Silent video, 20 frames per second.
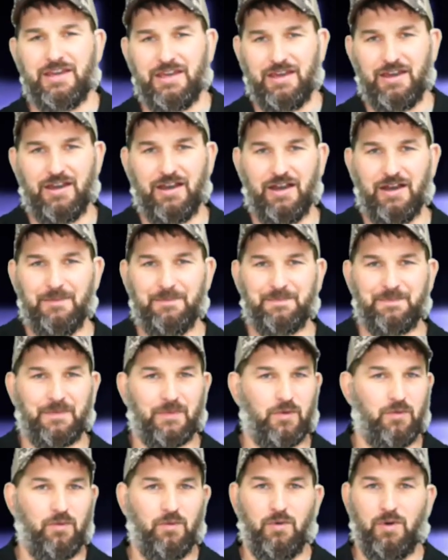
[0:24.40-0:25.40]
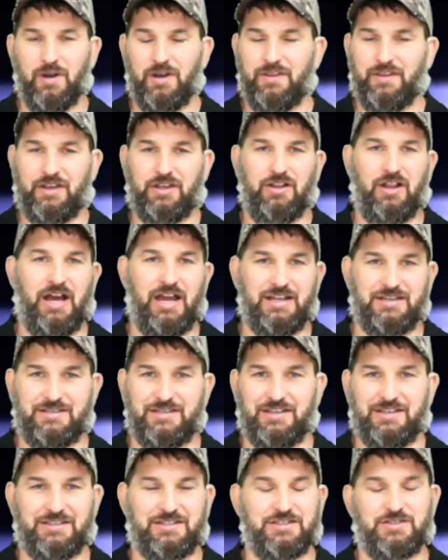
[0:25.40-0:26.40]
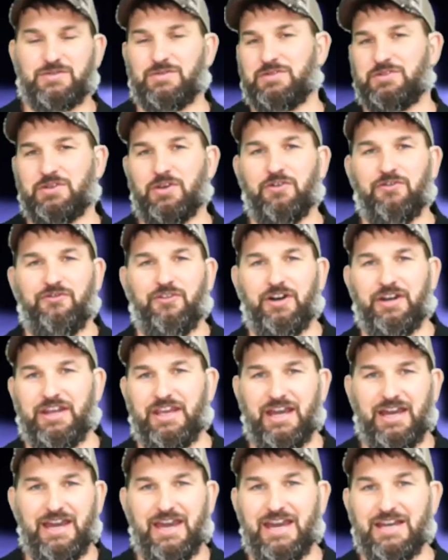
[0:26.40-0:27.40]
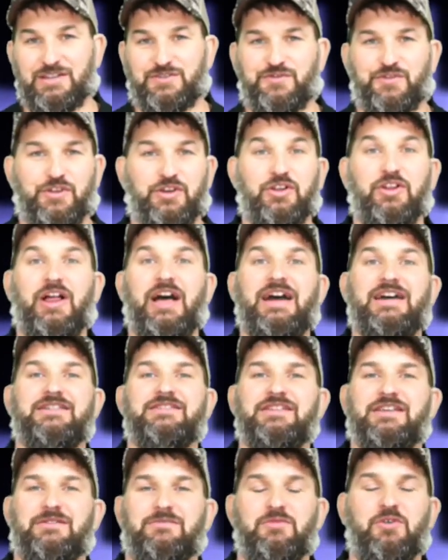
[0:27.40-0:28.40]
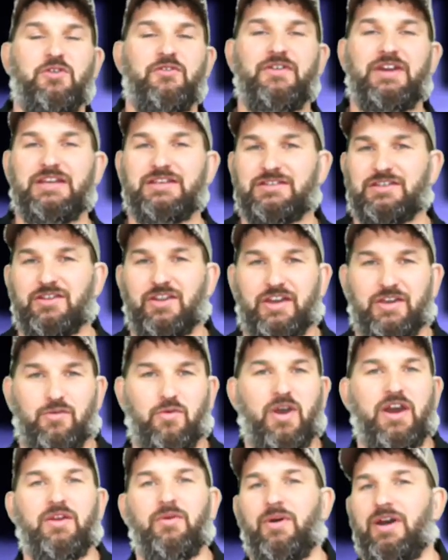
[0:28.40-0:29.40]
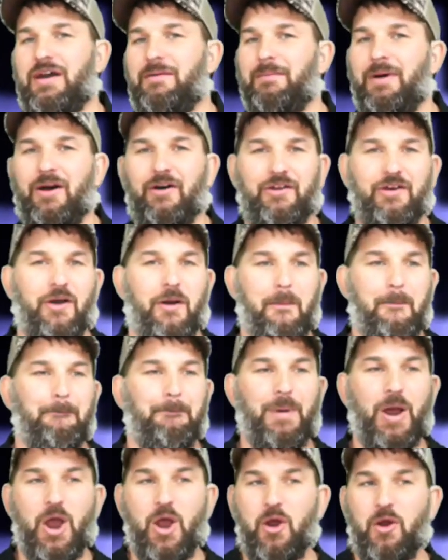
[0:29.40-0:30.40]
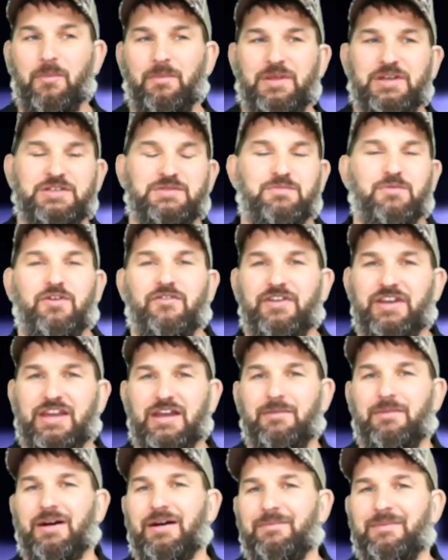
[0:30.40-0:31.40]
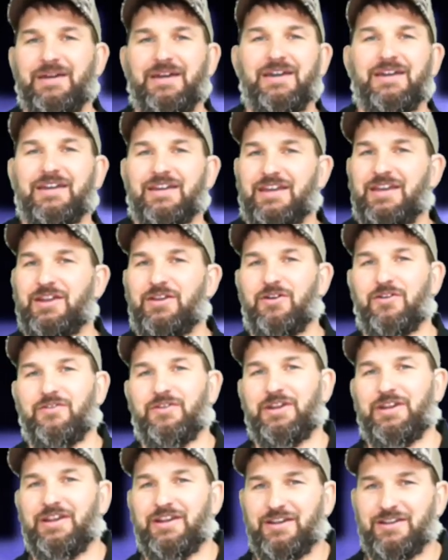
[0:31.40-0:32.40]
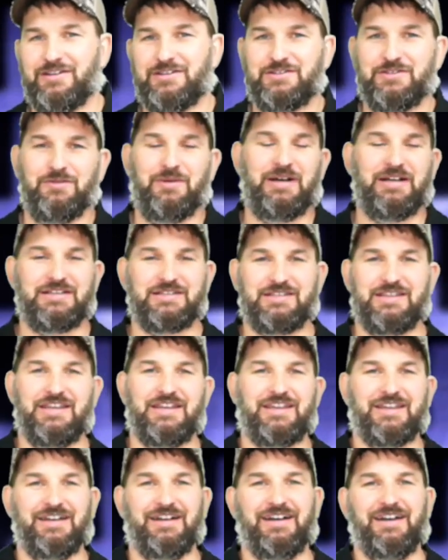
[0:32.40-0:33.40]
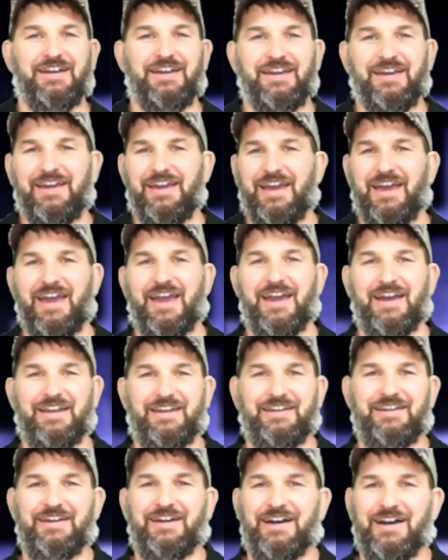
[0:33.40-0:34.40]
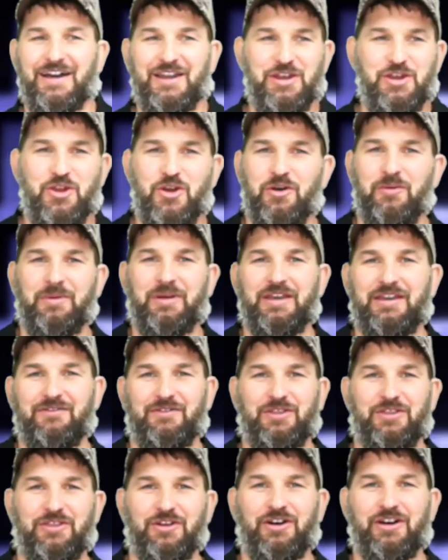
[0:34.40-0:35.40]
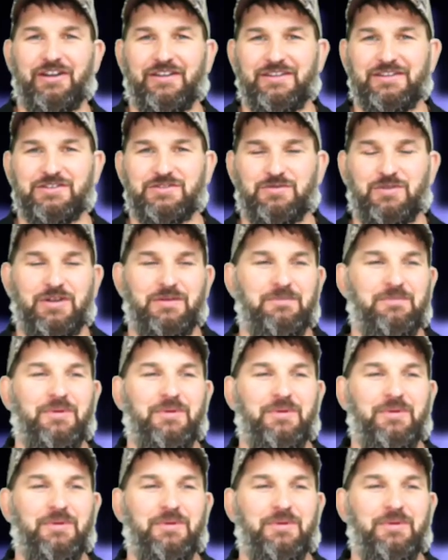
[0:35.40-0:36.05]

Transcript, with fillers: Um, one of the classics. This was so funny. I asked for classic movies, and like right away at Mount Hill, boom, this movie come up. Get over here to Wauzeka, and uh, nobody even thought of this one.